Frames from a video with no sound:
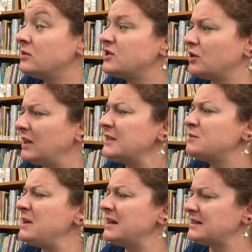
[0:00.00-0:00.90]
so let's
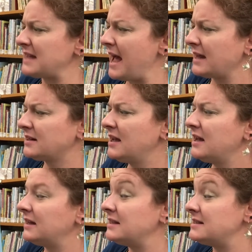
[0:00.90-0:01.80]
be exact
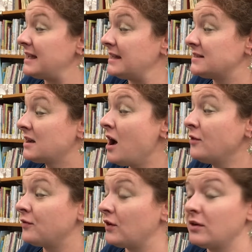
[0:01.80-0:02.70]
and say it's a
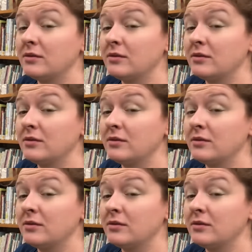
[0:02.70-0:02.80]
conifer.